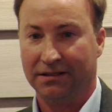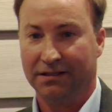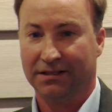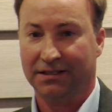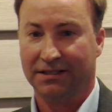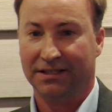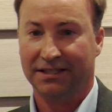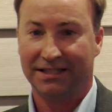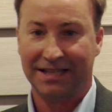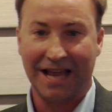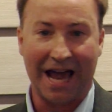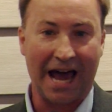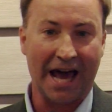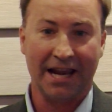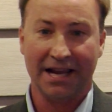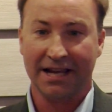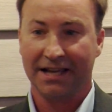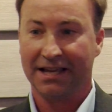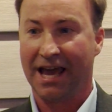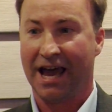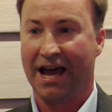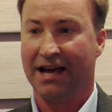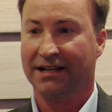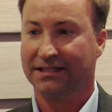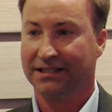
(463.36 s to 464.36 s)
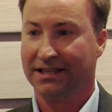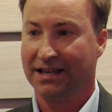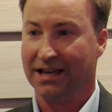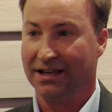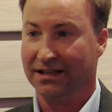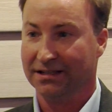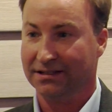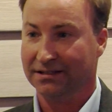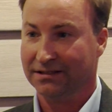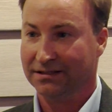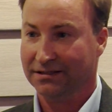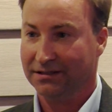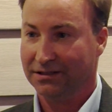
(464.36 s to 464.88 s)
static CAT
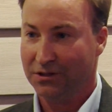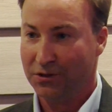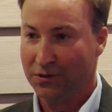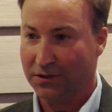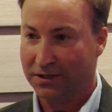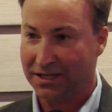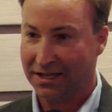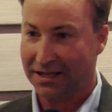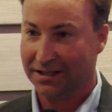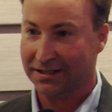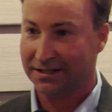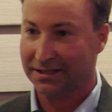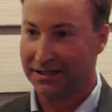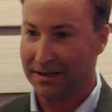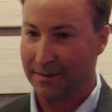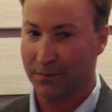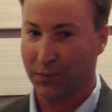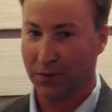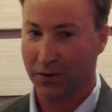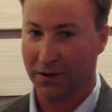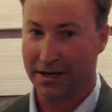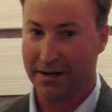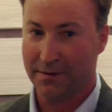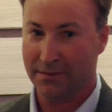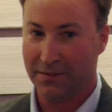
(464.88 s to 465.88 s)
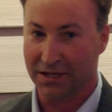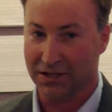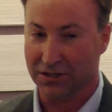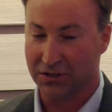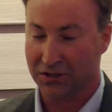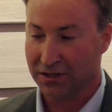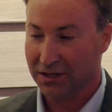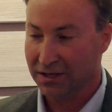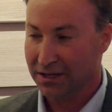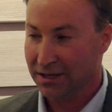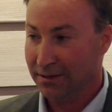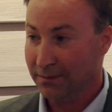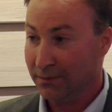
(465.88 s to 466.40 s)
scans. You see a simple
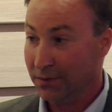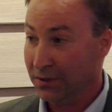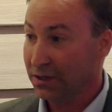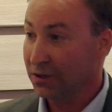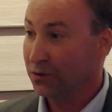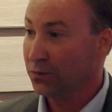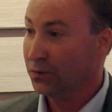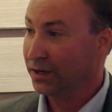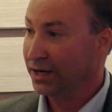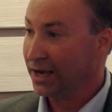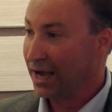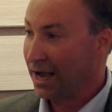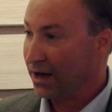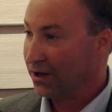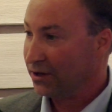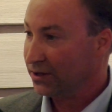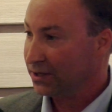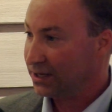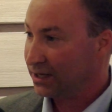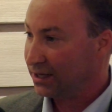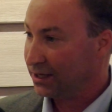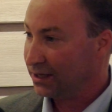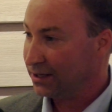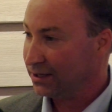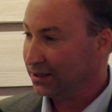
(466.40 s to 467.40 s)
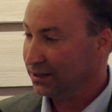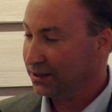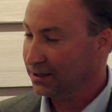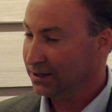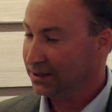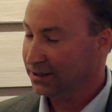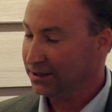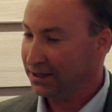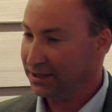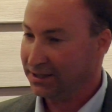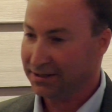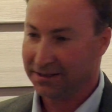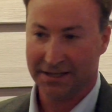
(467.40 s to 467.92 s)
image, but in reality,
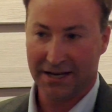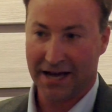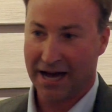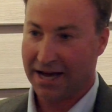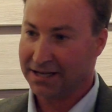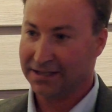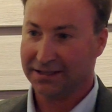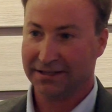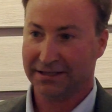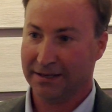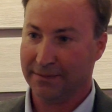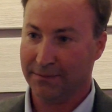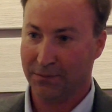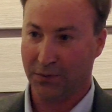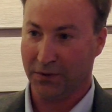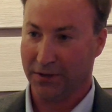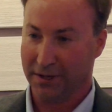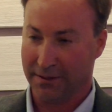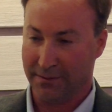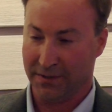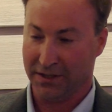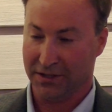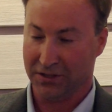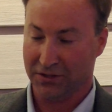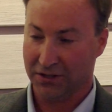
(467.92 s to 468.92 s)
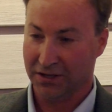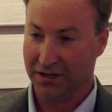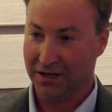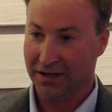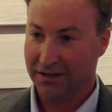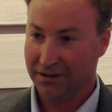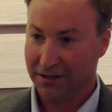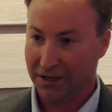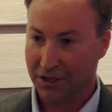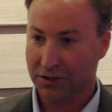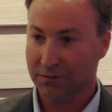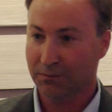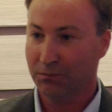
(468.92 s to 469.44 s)
it's not a simple image.
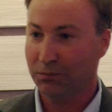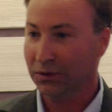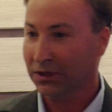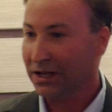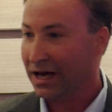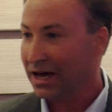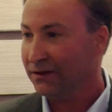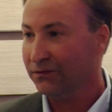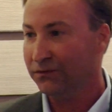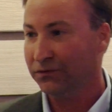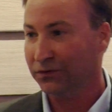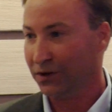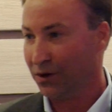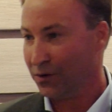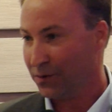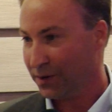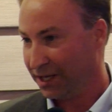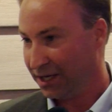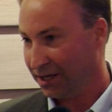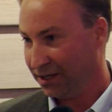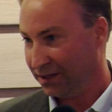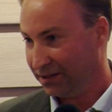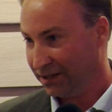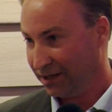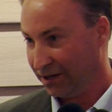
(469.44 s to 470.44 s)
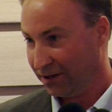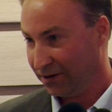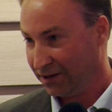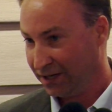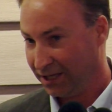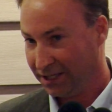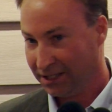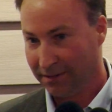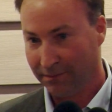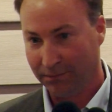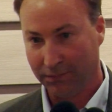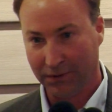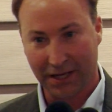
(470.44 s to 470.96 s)
There's blood flowing in there,
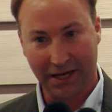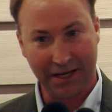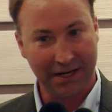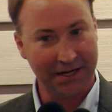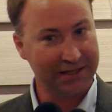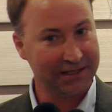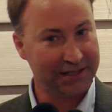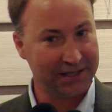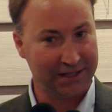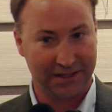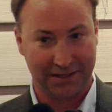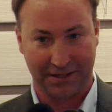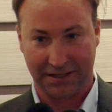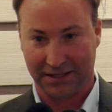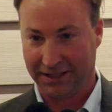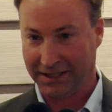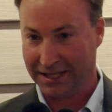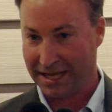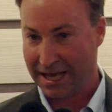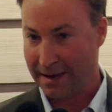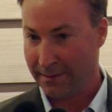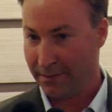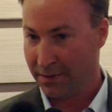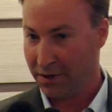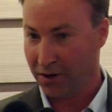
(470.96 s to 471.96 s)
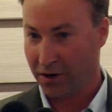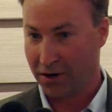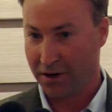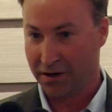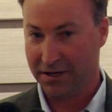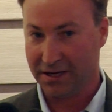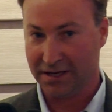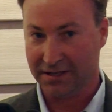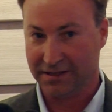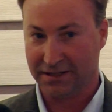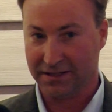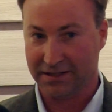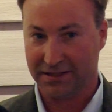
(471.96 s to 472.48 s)
and the blood isn't laminar
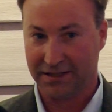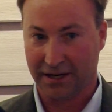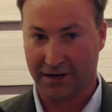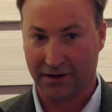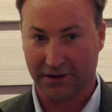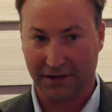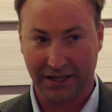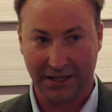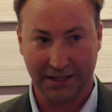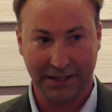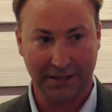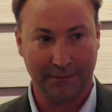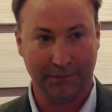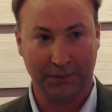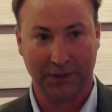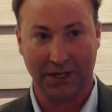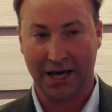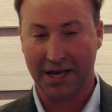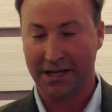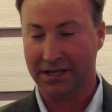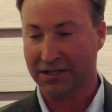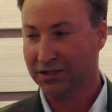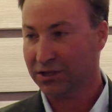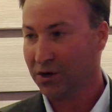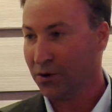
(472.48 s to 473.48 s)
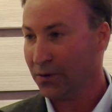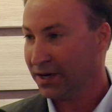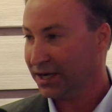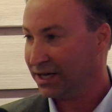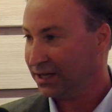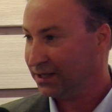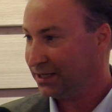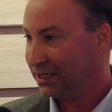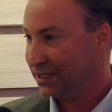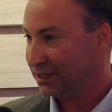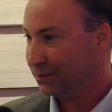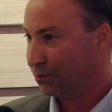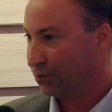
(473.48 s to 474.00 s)
necessarily, and the blood is going
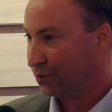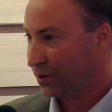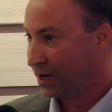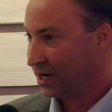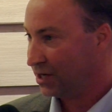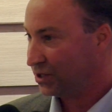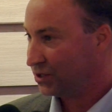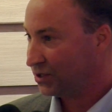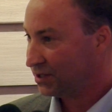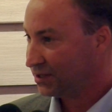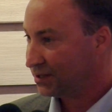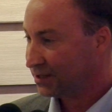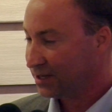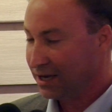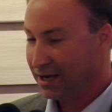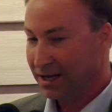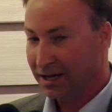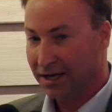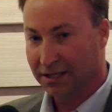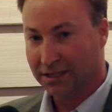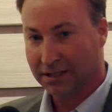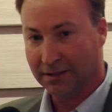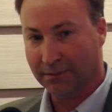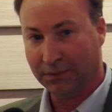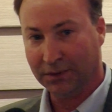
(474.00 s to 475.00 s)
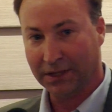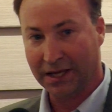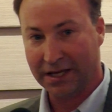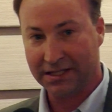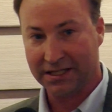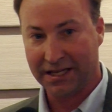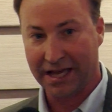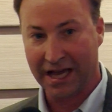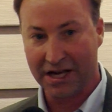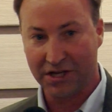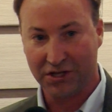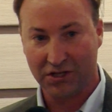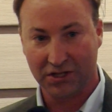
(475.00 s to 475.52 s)
in these branches. The
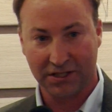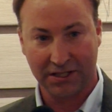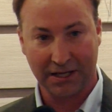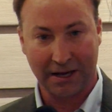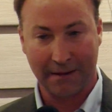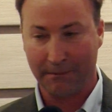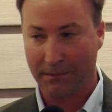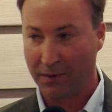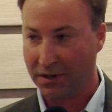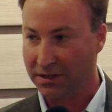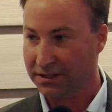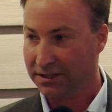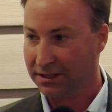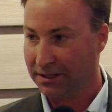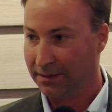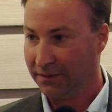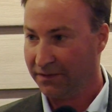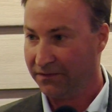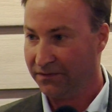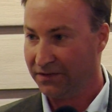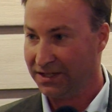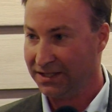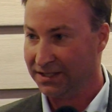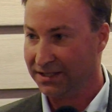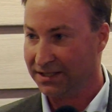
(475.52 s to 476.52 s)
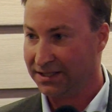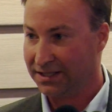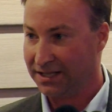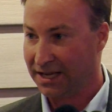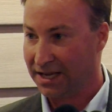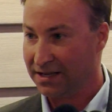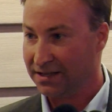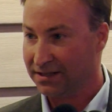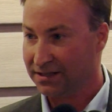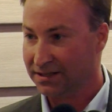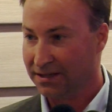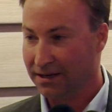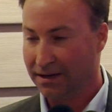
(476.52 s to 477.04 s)
blood catches up on some of these
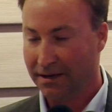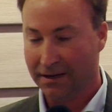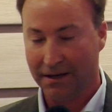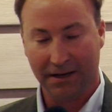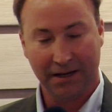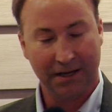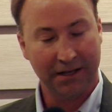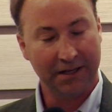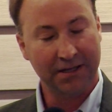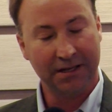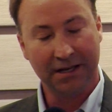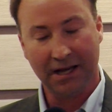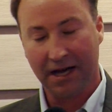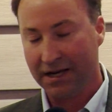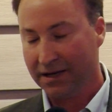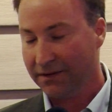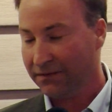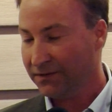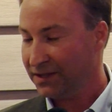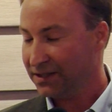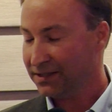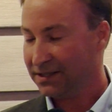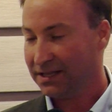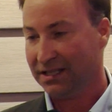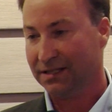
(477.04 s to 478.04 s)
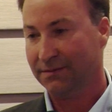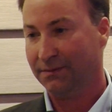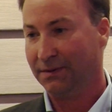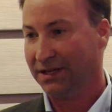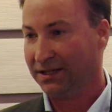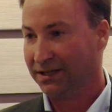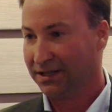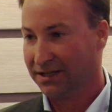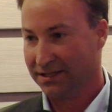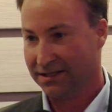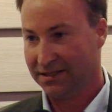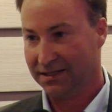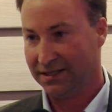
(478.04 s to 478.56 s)
stents. None of this has
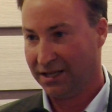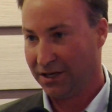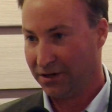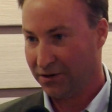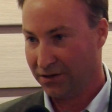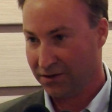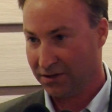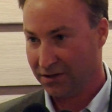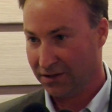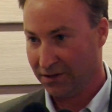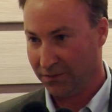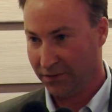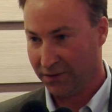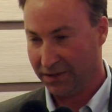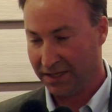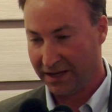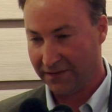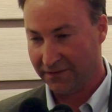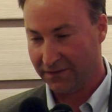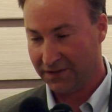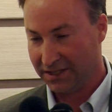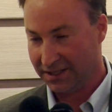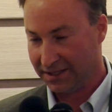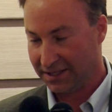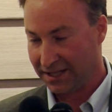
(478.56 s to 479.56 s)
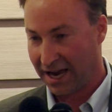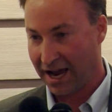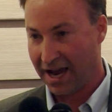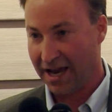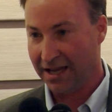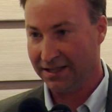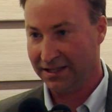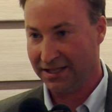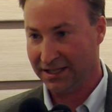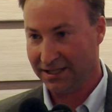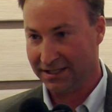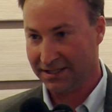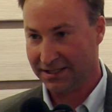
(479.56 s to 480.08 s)
been considered when they've
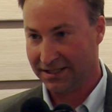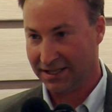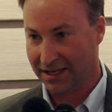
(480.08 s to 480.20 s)
designed these